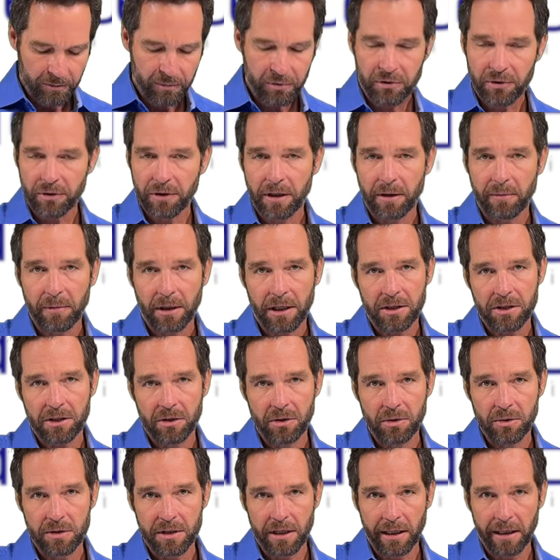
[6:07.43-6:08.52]
pretty much
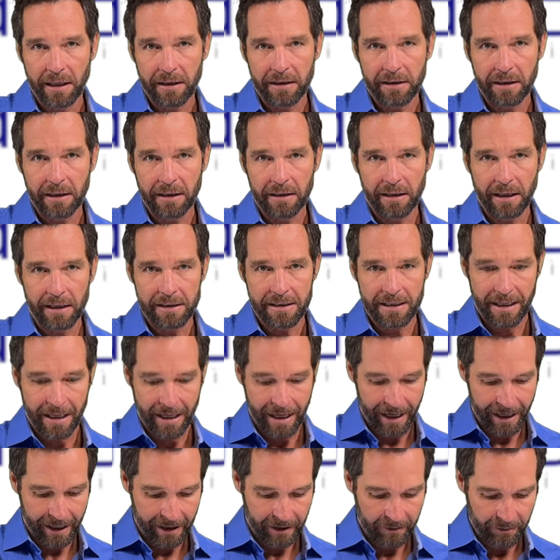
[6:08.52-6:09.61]
use anything that's
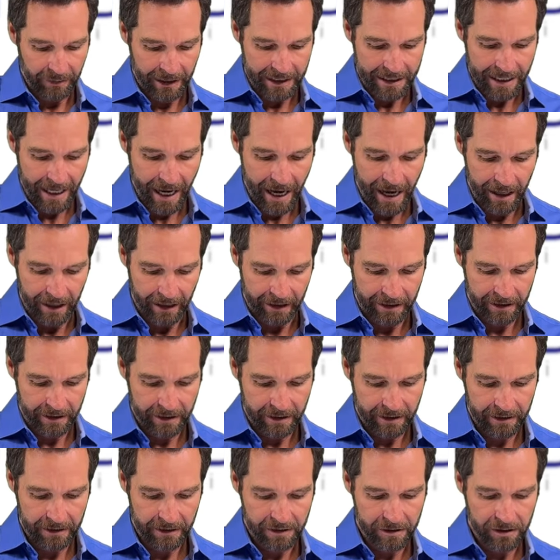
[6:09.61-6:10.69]
not metallic.
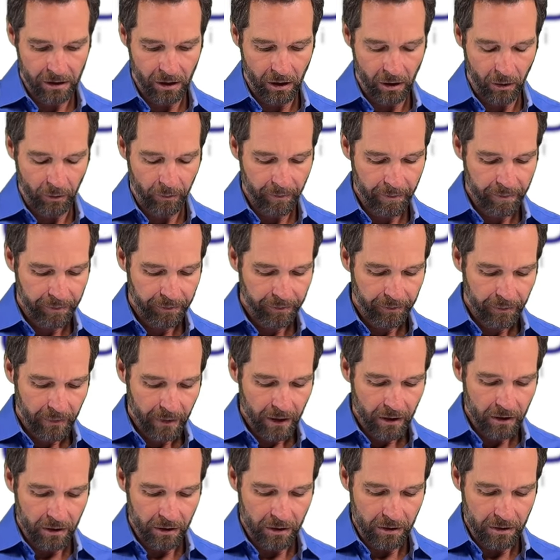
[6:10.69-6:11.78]
So
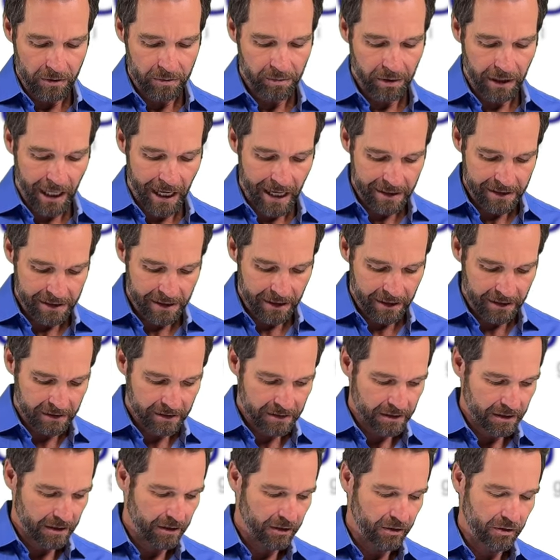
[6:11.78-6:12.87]
you could use
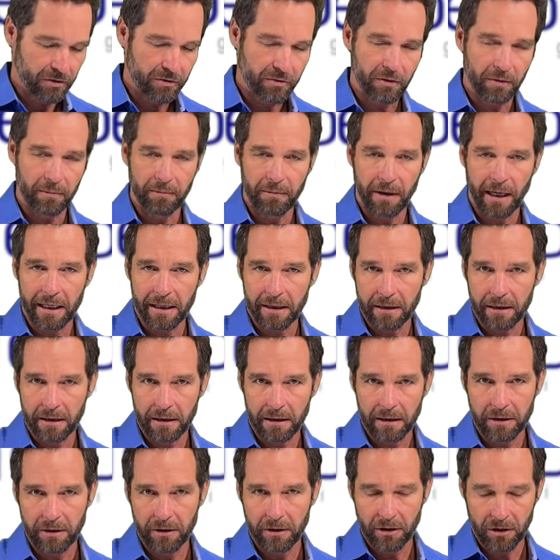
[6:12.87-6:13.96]
plastics, you could use
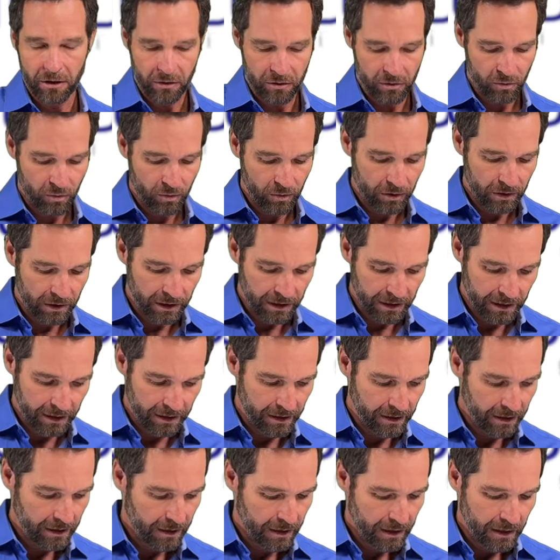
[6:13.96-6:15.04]
formica, you could use
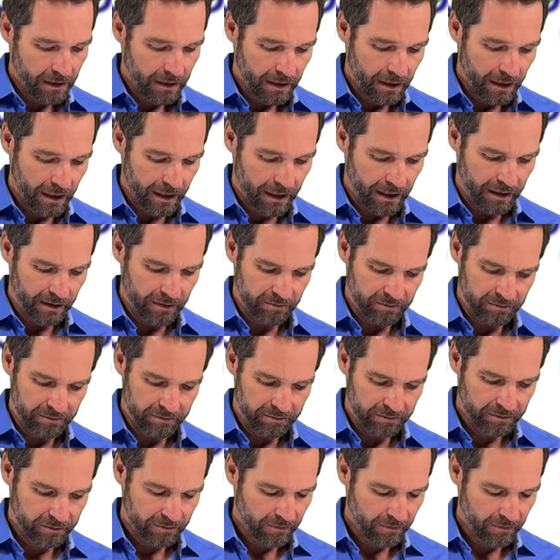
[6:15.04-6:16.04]
wood, um,